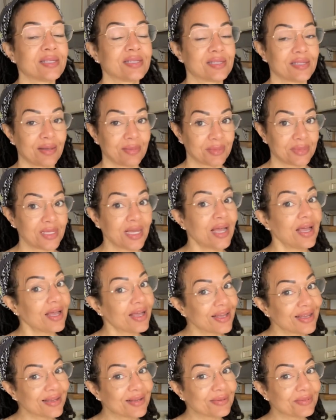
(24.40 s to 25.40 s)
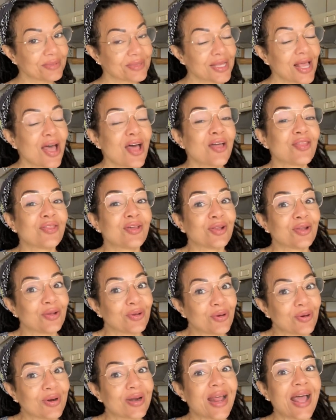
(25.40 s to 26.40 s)
the
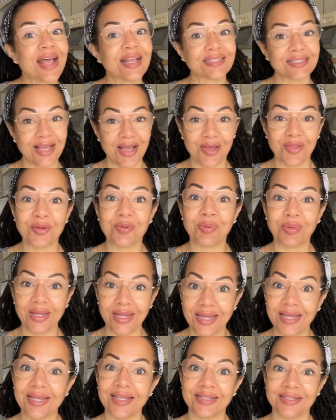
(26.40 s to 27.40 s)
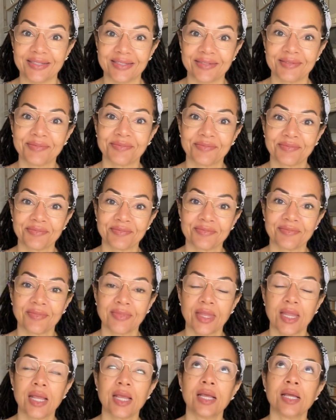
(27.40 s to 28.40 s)
Lord has other plans.
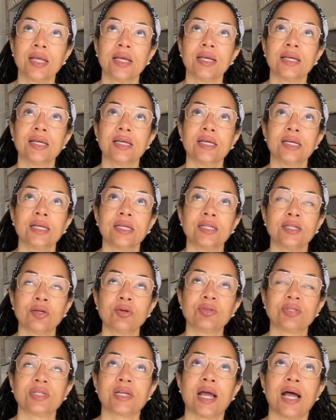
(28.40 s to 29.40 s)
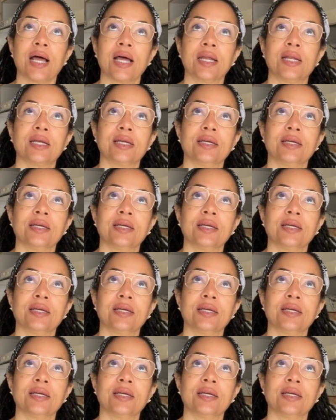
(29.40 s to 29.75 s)
Don't you, God?